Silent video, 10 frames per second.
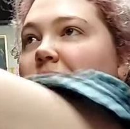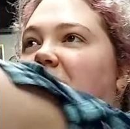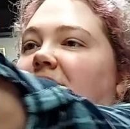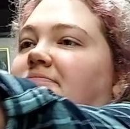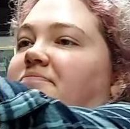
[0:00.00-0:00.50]

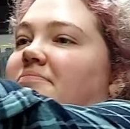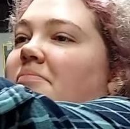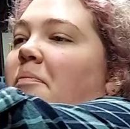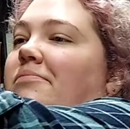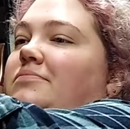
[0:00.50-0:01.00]
Here.
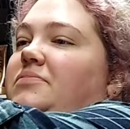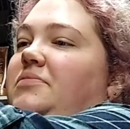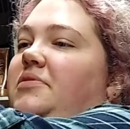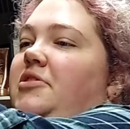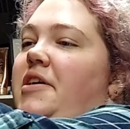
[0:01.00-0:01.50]

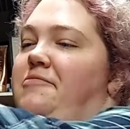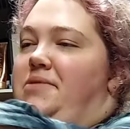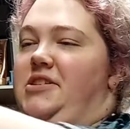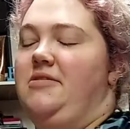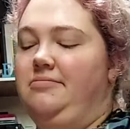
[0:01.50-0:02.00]
You have a
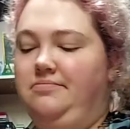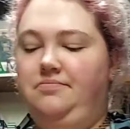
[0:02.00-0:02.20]
piece.